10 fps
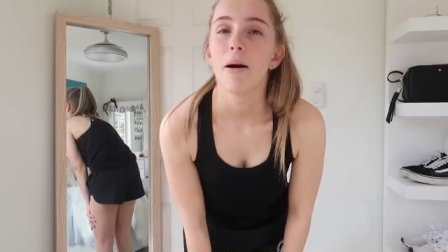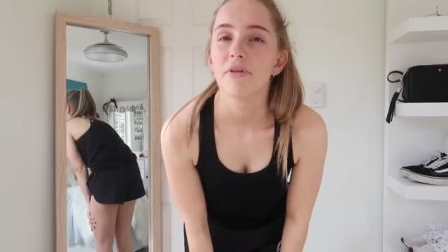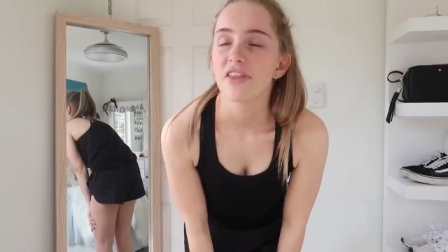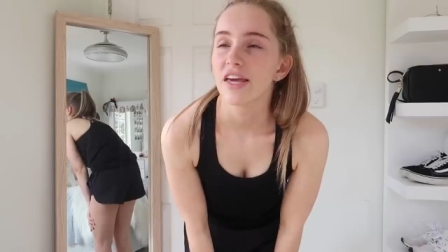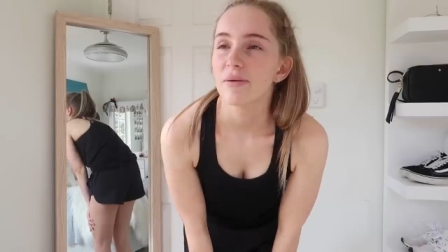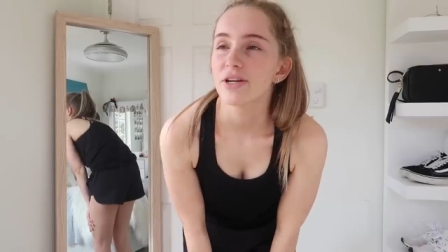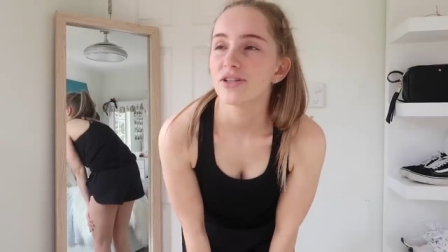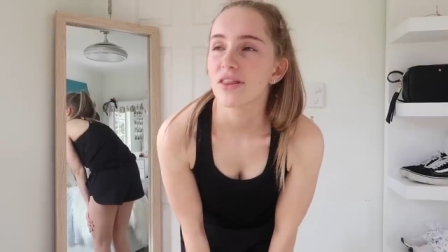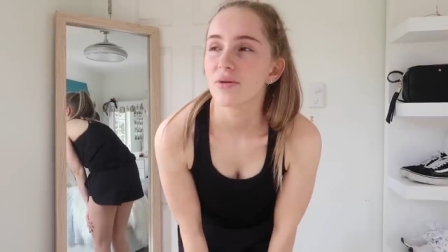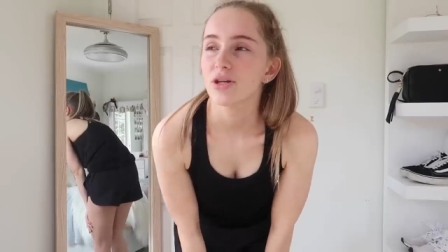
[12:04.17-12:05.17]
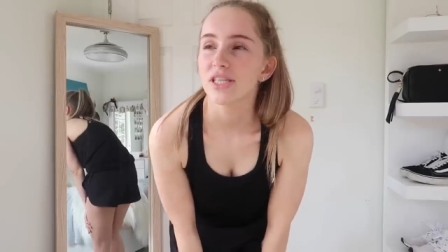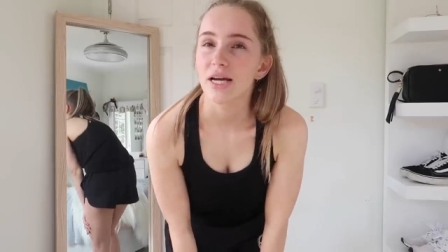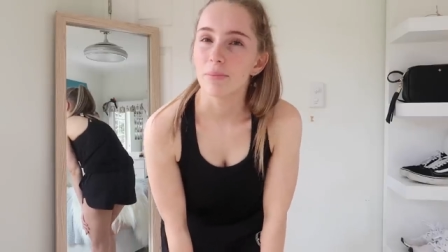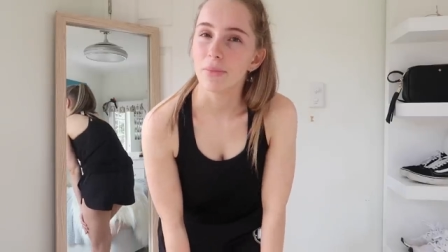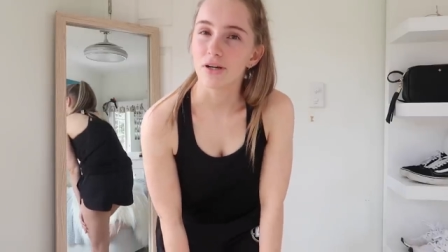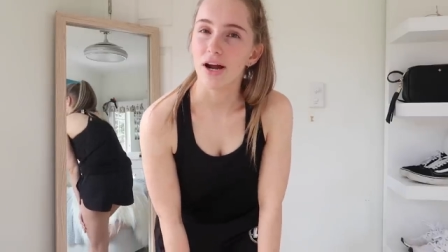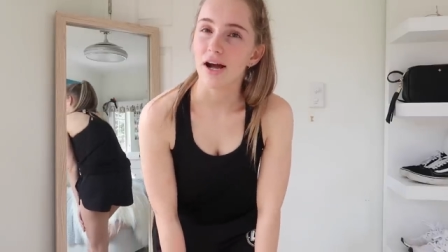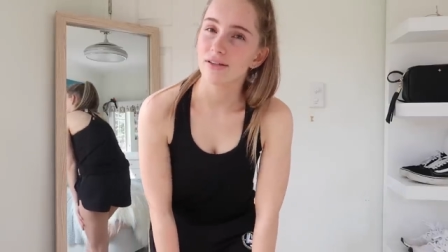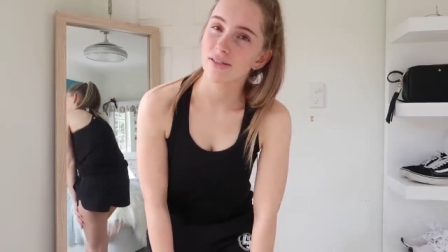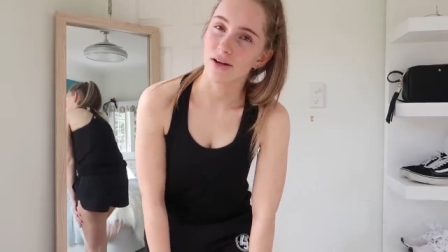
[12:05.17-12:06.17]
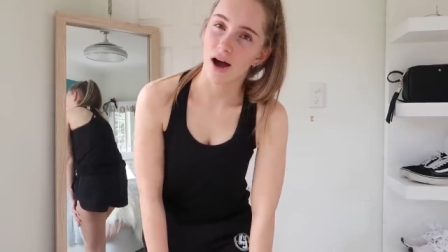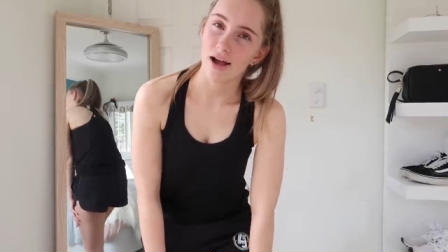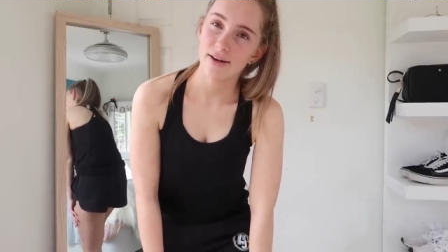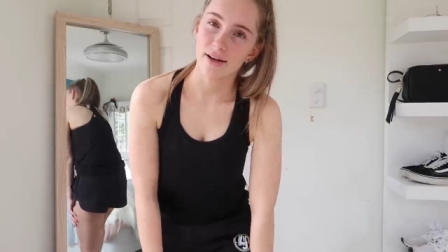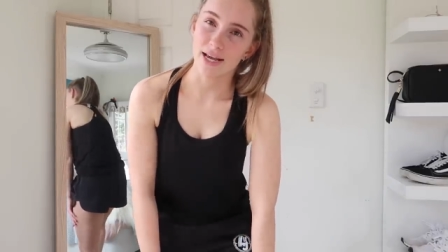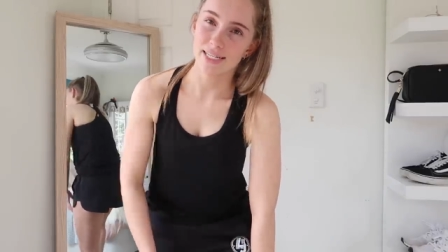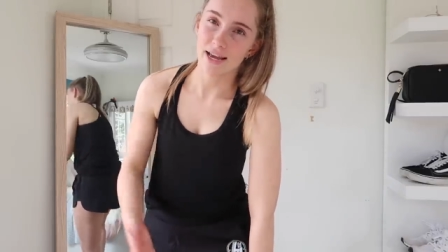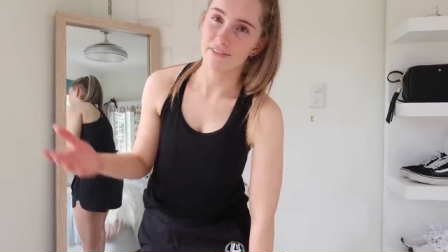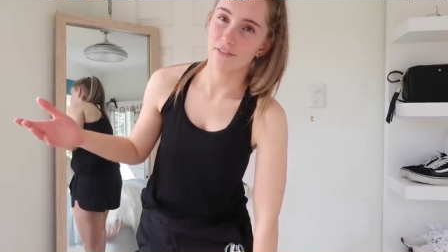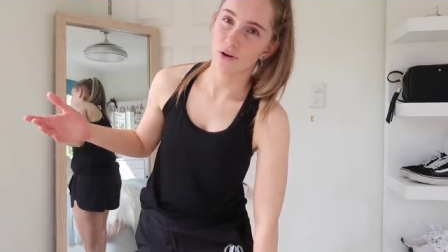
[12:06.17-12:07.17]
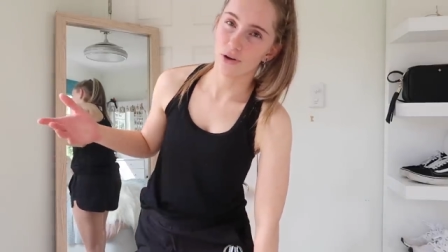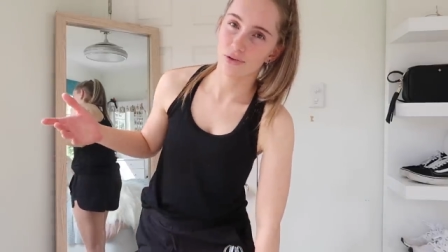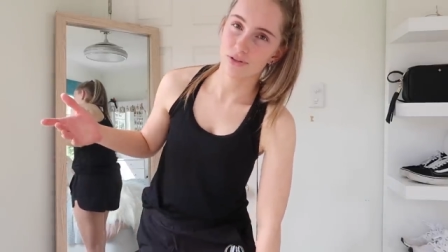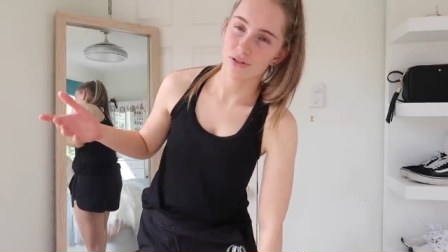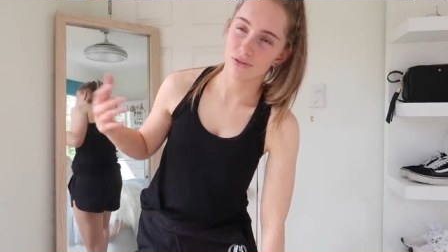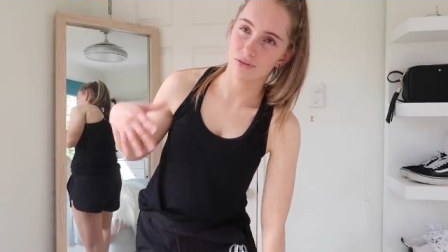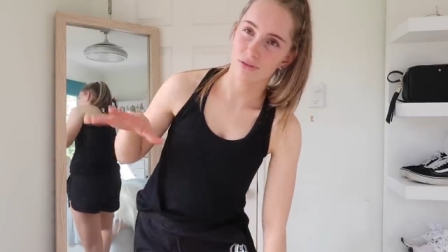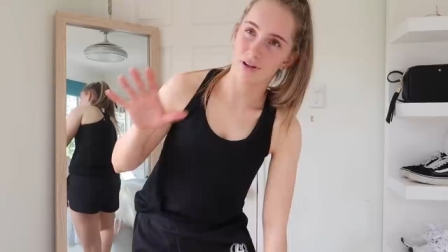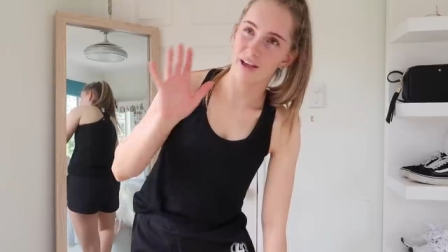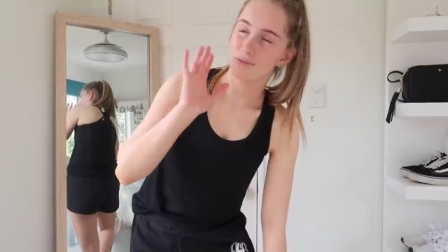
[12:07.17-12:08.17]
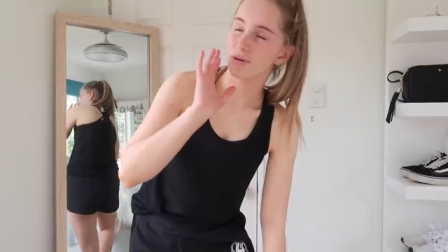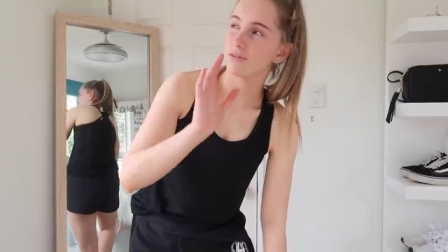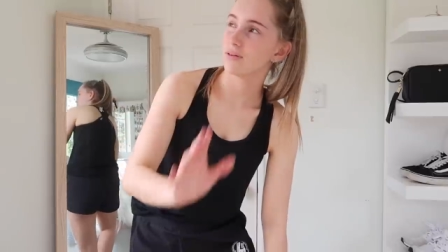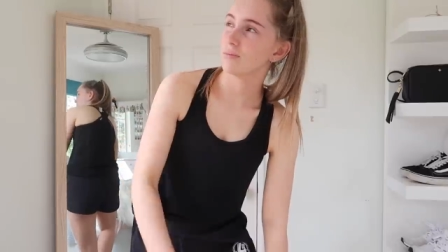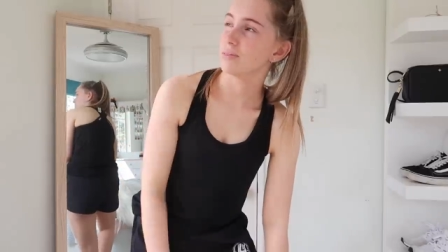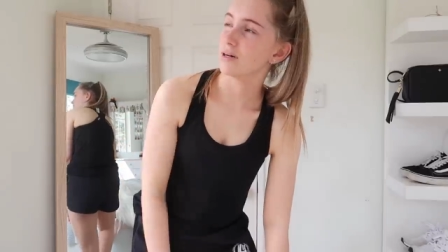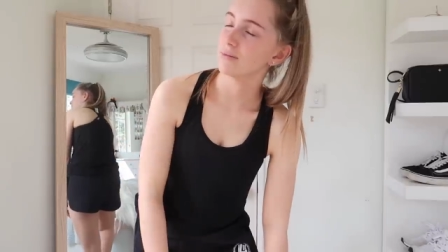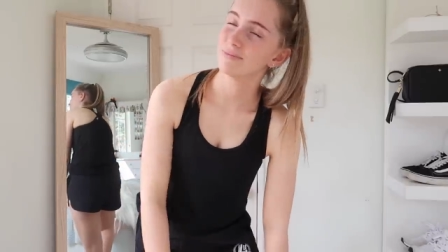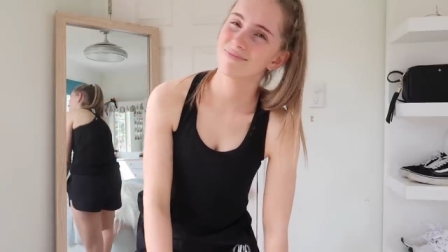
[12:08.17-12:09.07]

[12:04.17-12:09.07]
I'm thinking I might do that thing where you take a mirror outside and like take photos and like whatever, but